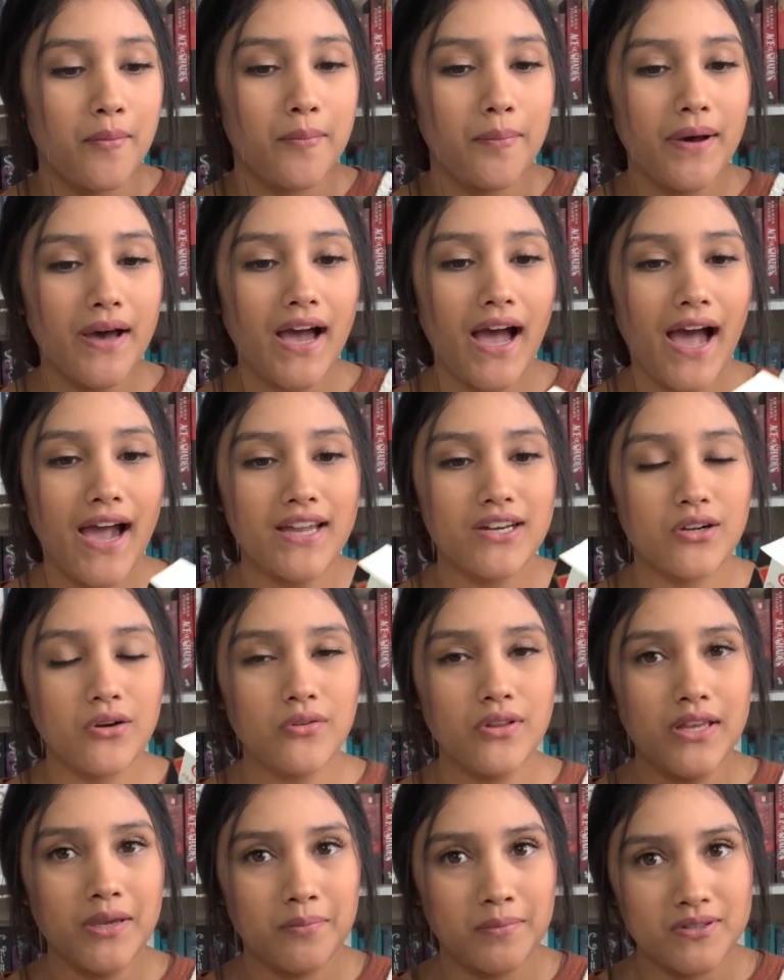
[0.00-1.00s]
But I don't
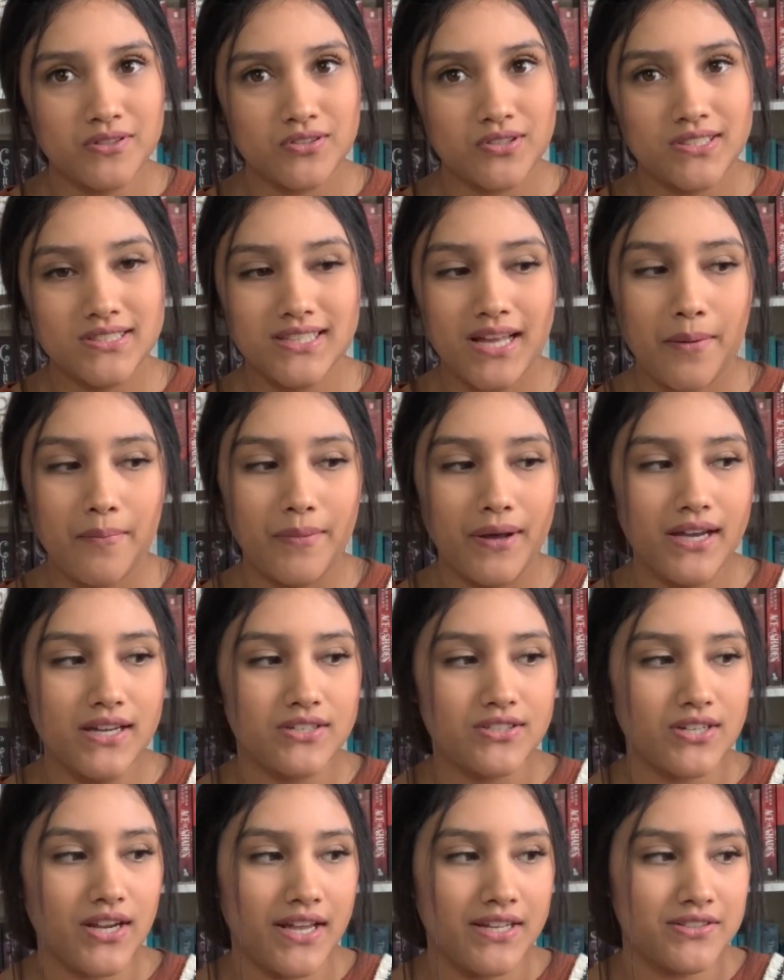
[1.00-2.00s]
like mysteries that
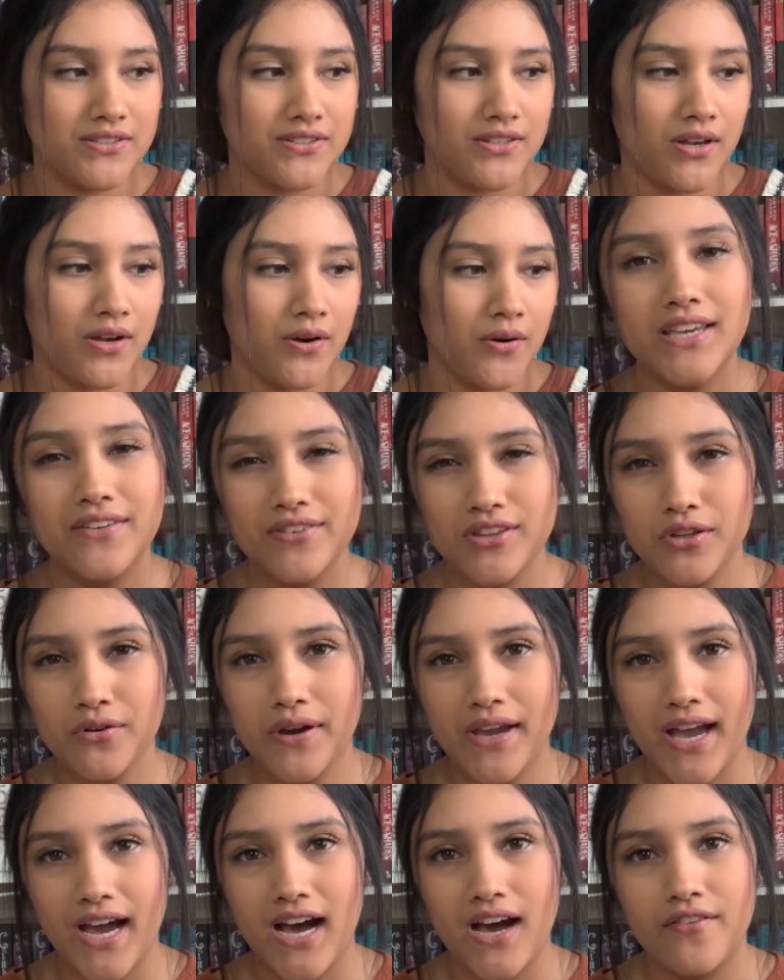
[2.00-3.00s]
much, and so even though
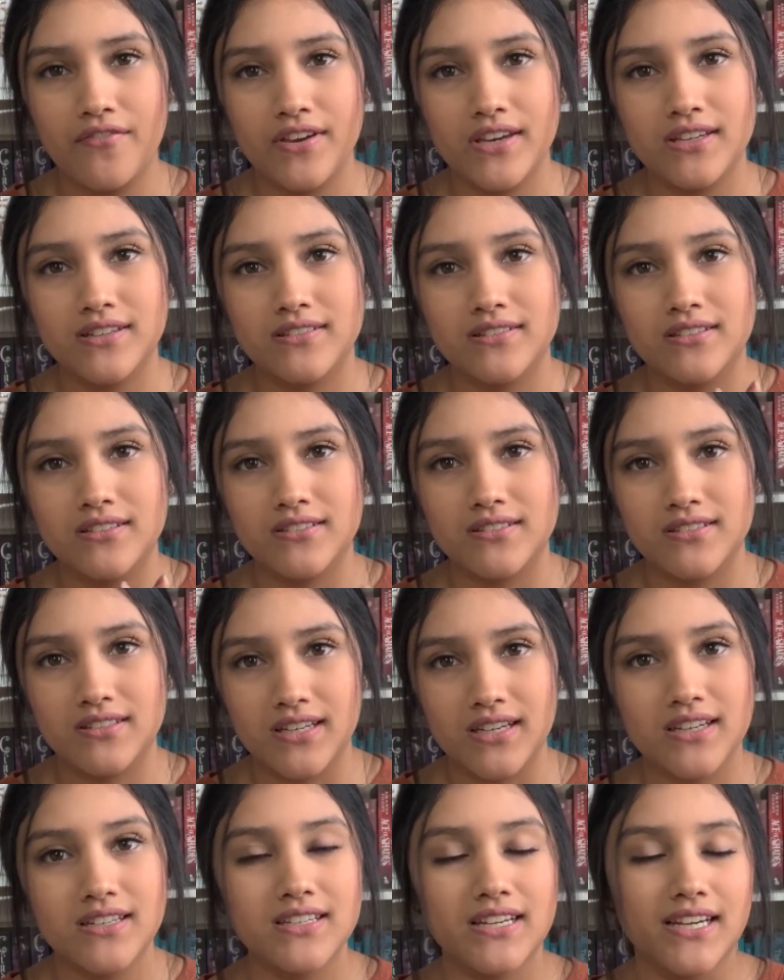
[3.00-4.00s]
I have a
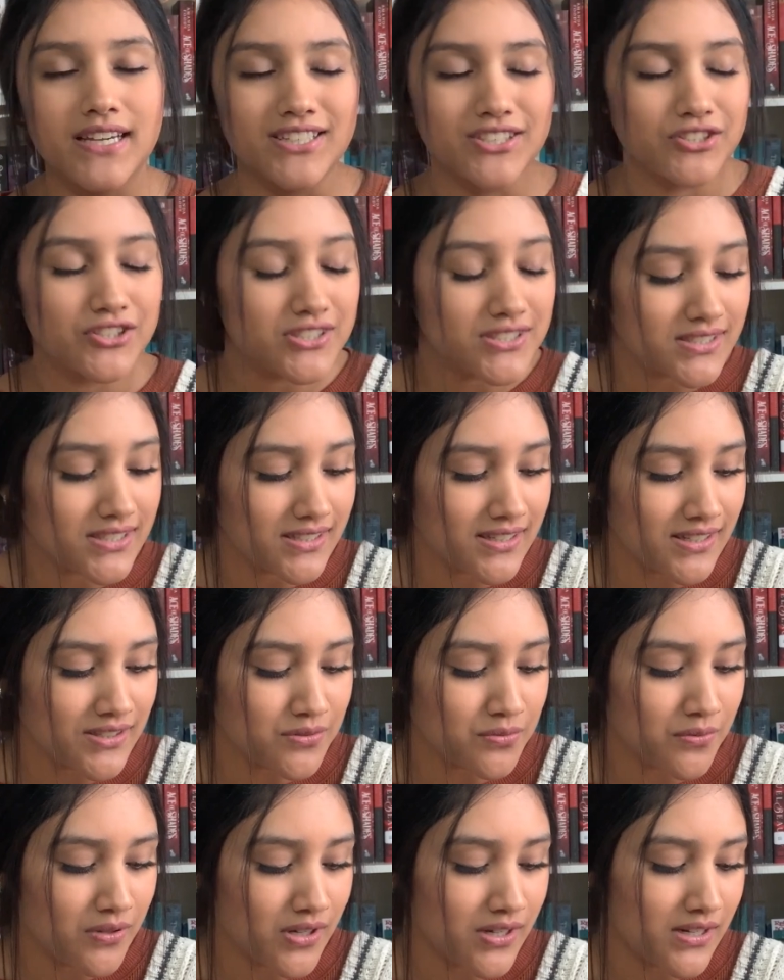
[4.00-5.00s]
distinct interest in
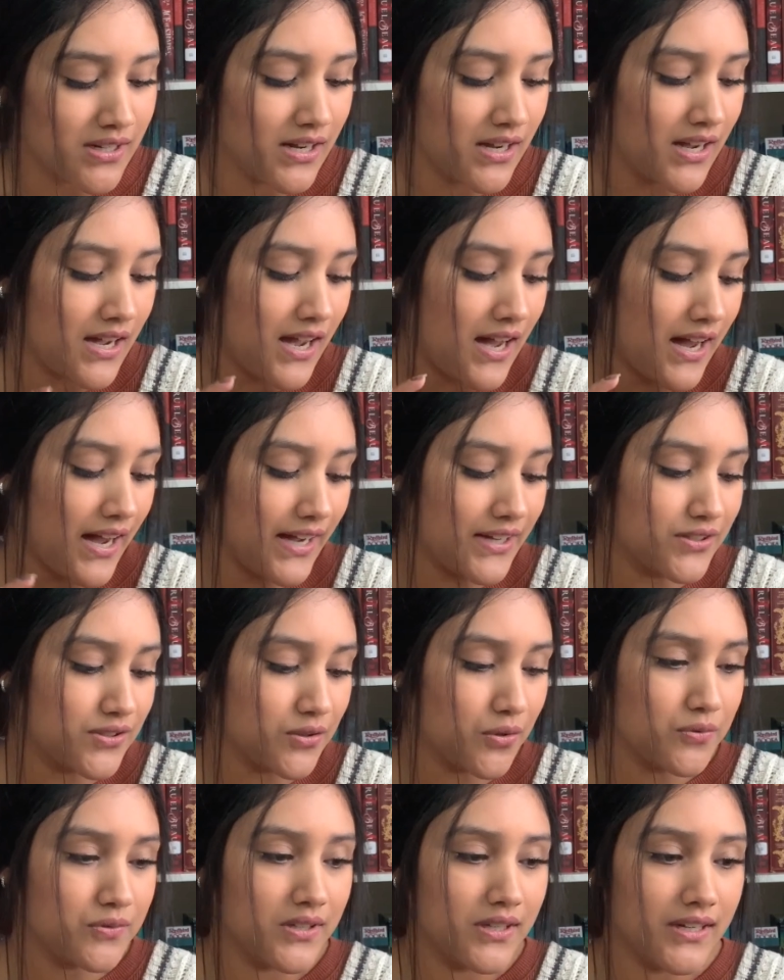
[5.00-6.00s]
this one, I
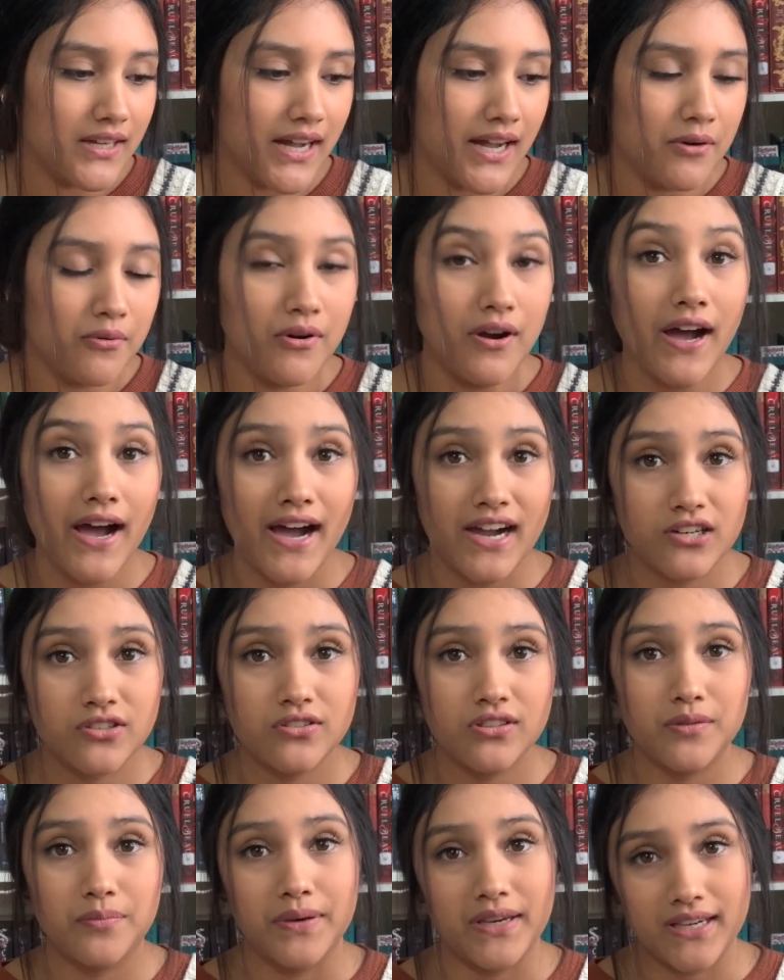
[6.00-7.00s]
don't think I will
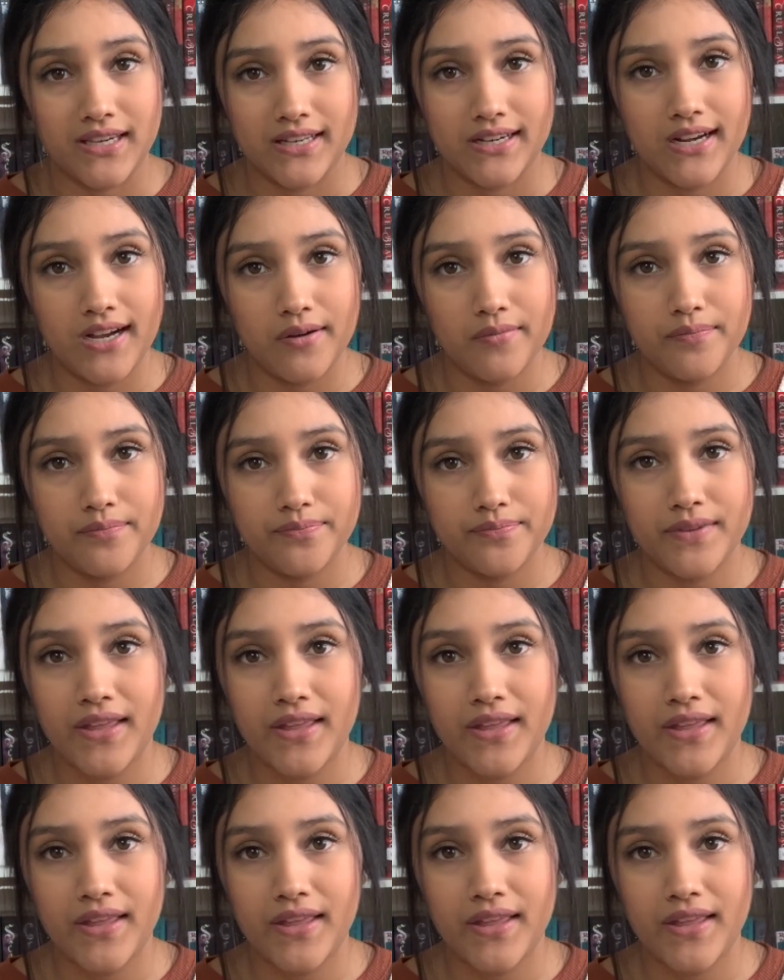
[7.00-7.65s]
actually pick it up.